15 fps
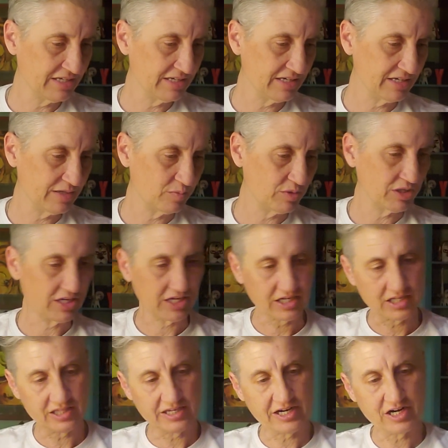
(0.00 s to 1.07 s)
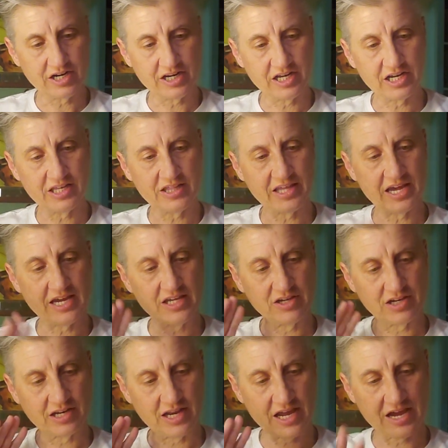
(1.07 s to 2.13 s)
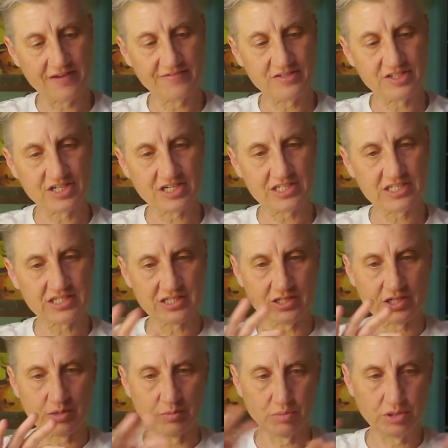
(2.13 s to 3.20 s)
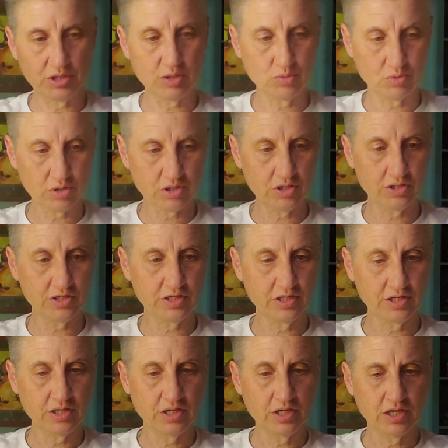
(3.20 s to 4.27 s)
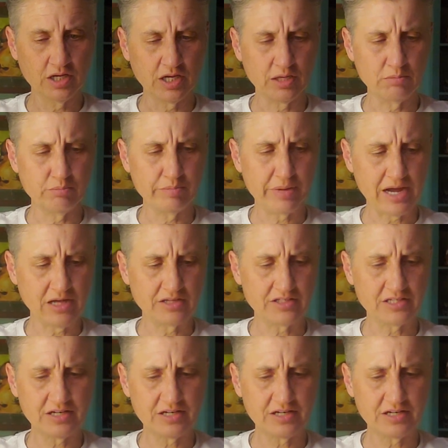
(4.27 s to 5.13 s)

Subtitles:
When you get clarity on that, you can have justice, you can put the world in balance.